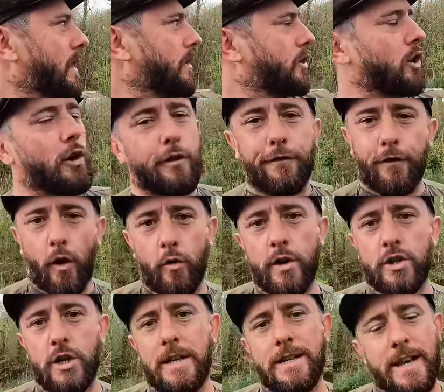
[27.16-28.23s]
Go
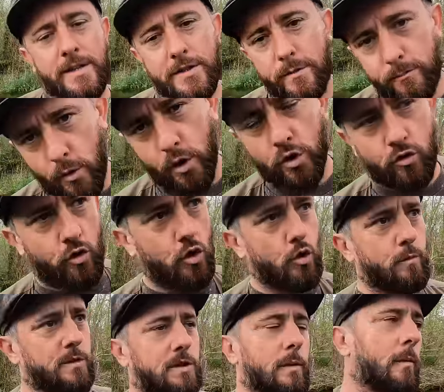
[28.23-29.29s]
foraging, get some
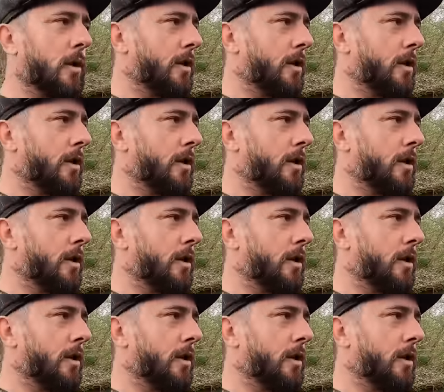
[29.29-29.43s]
mushrooms, some